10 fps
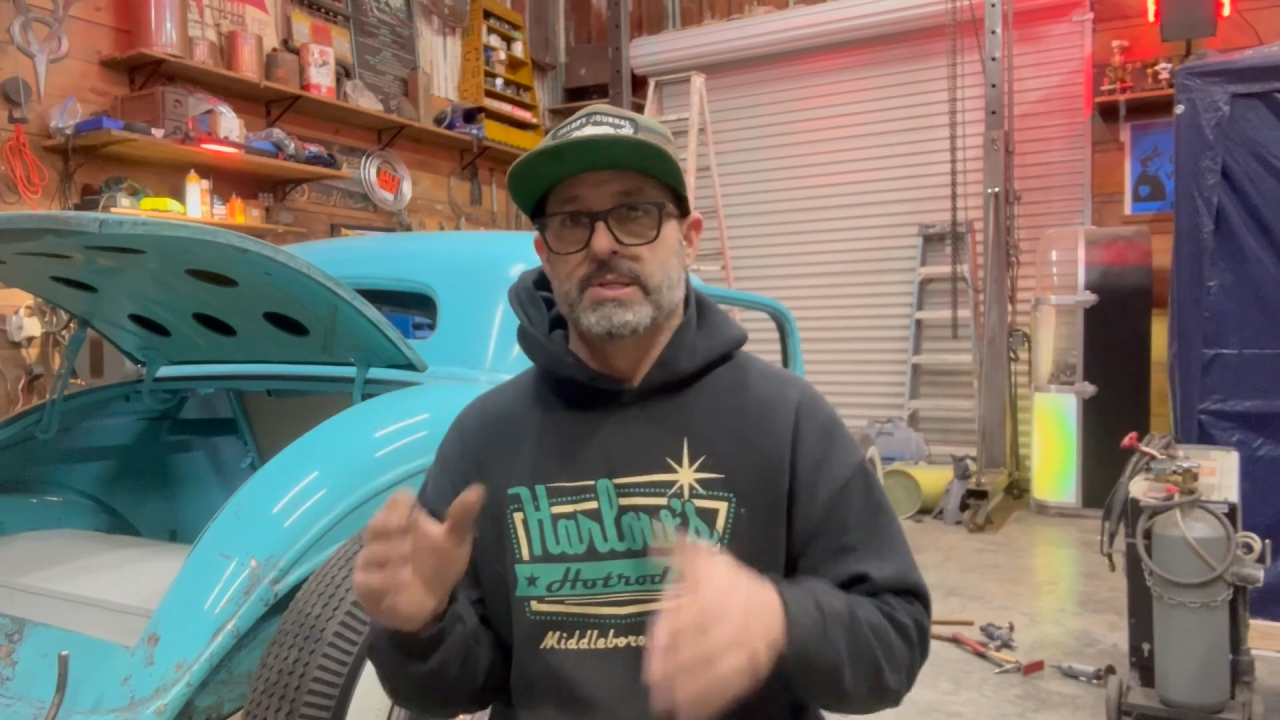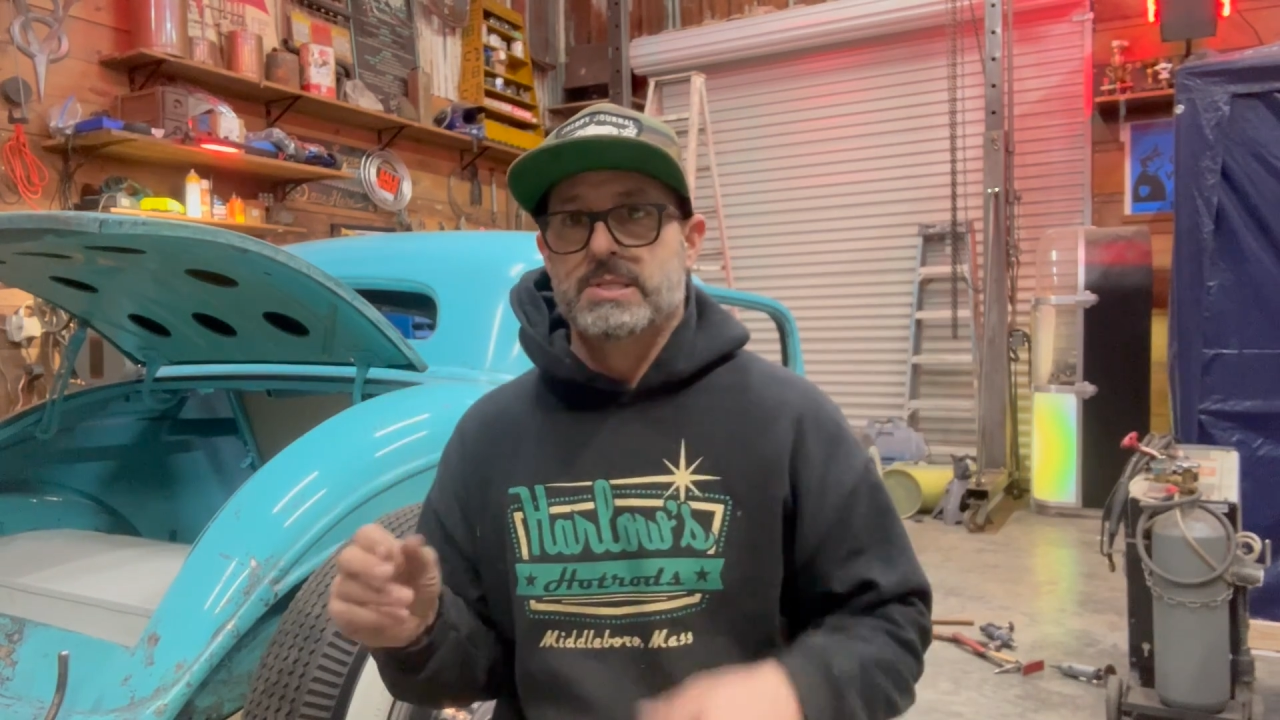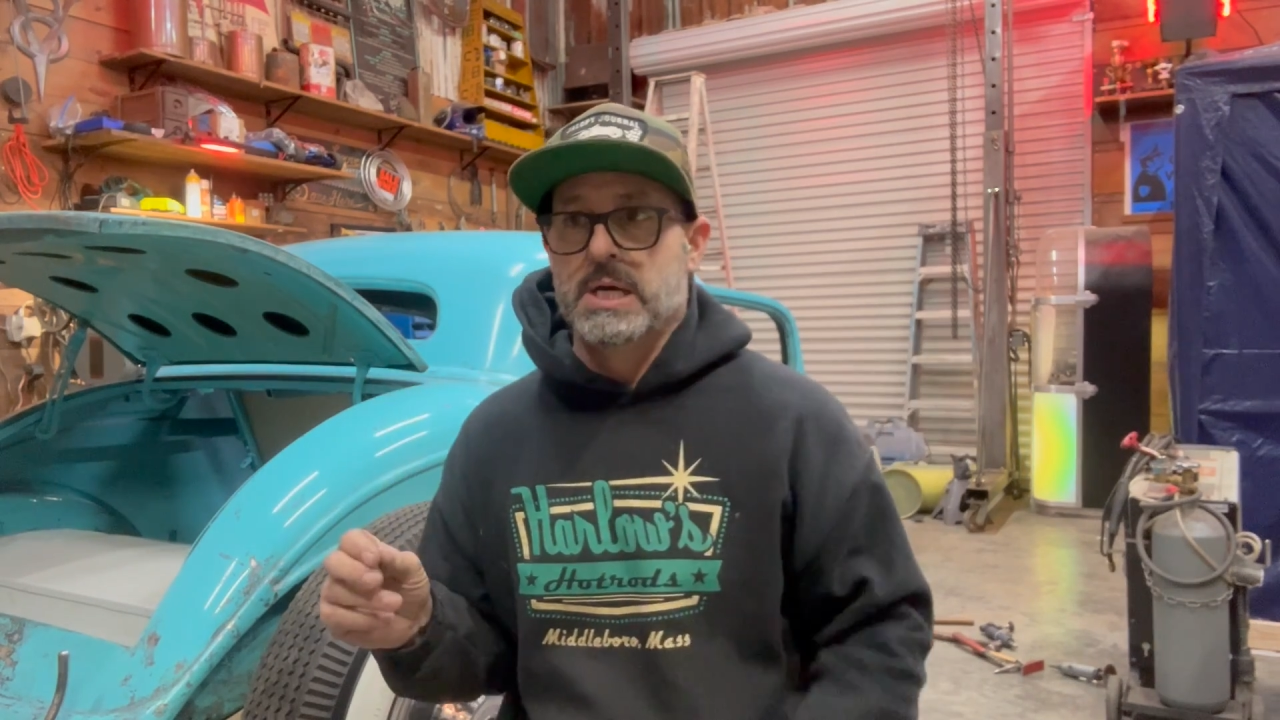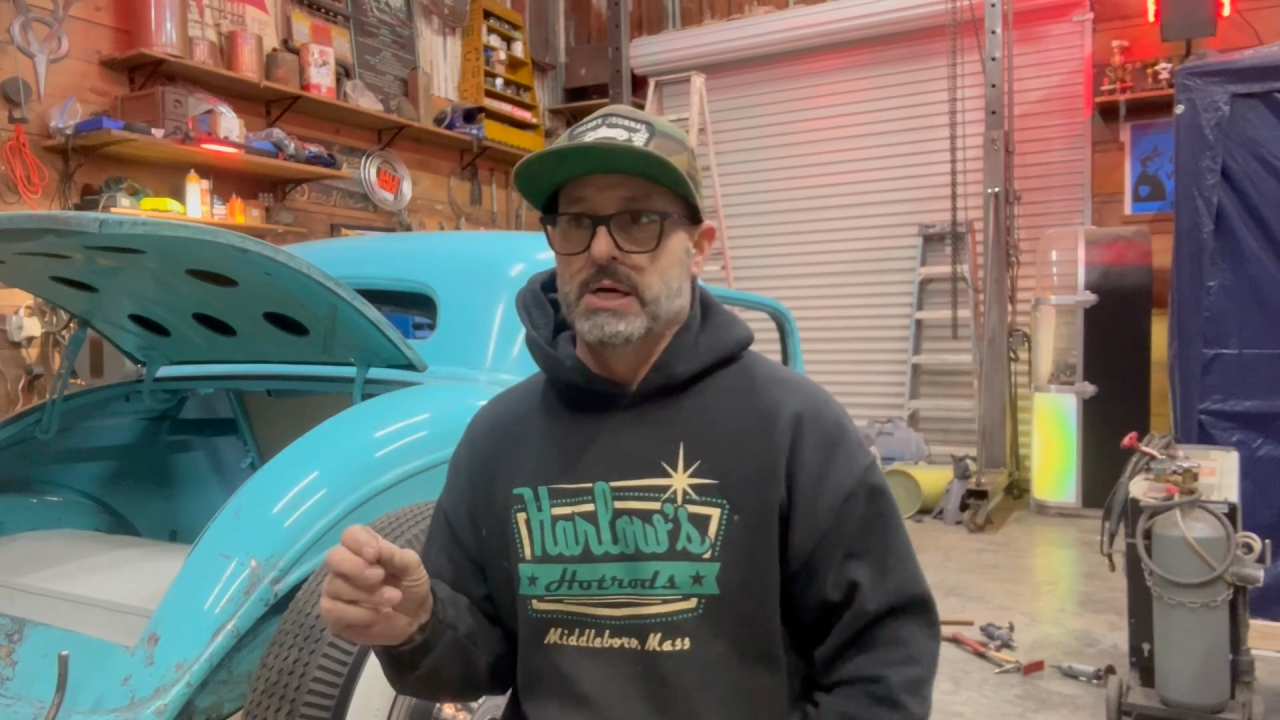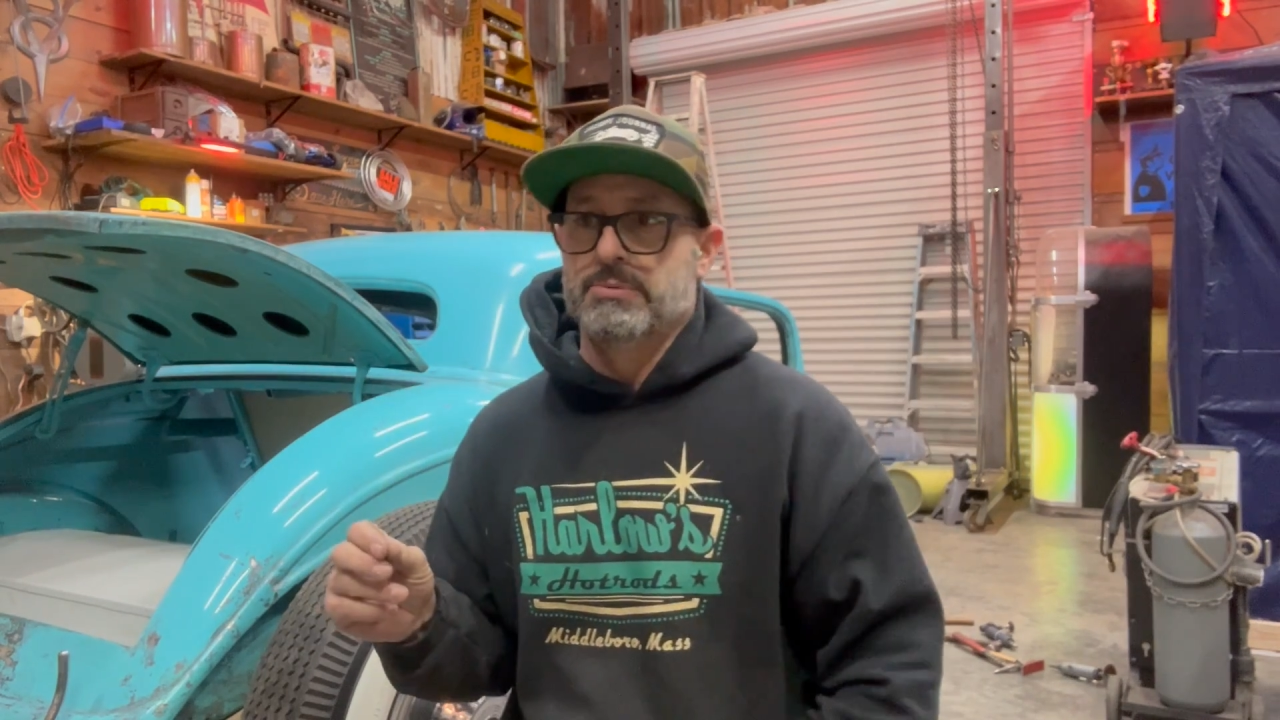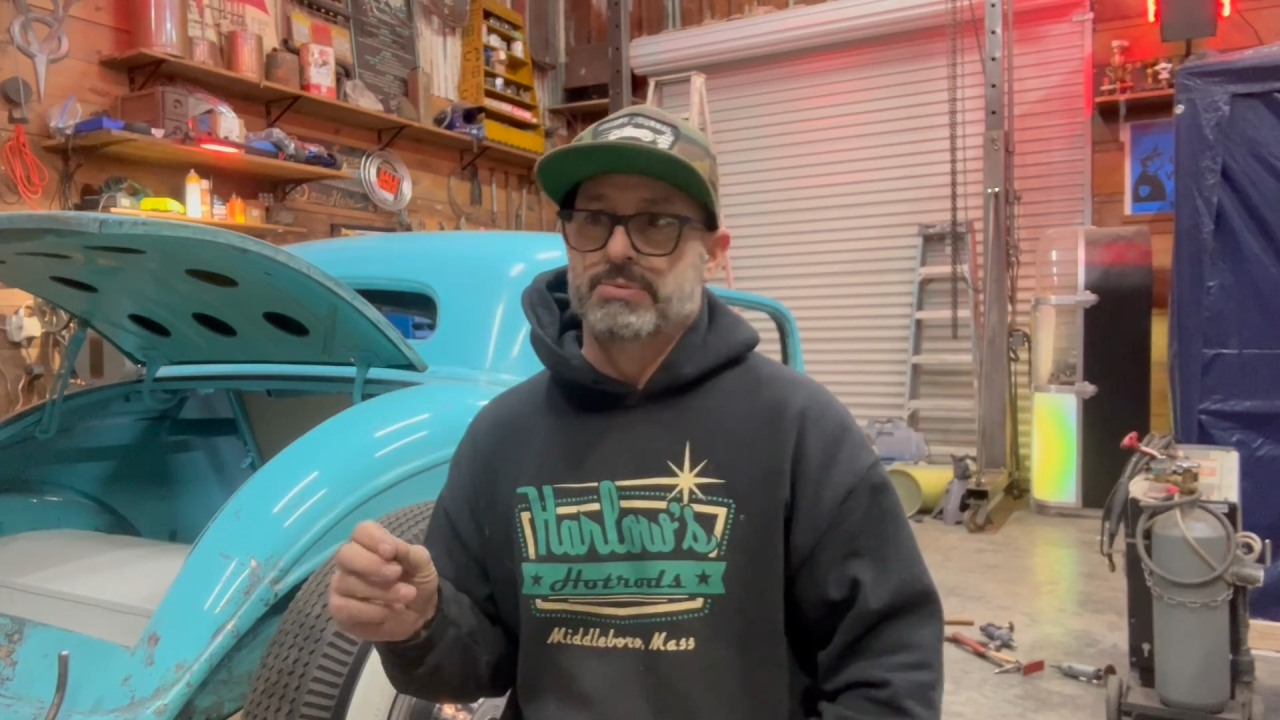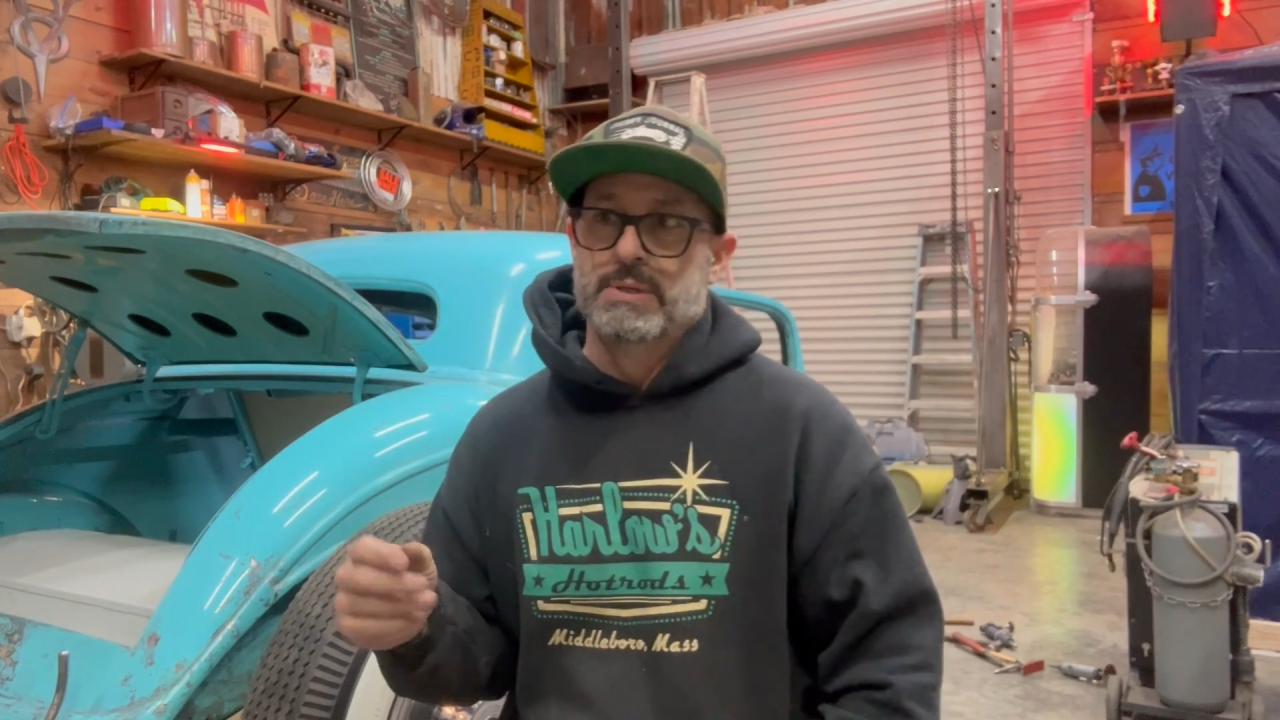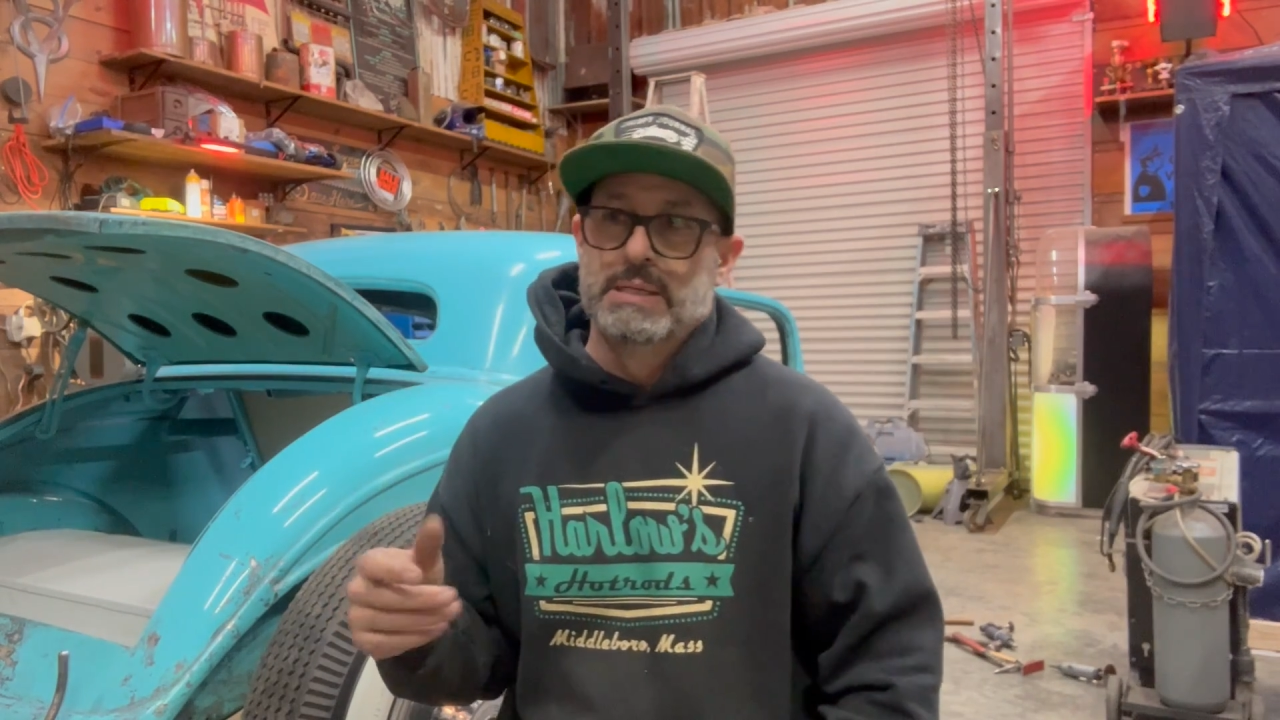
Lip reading: itself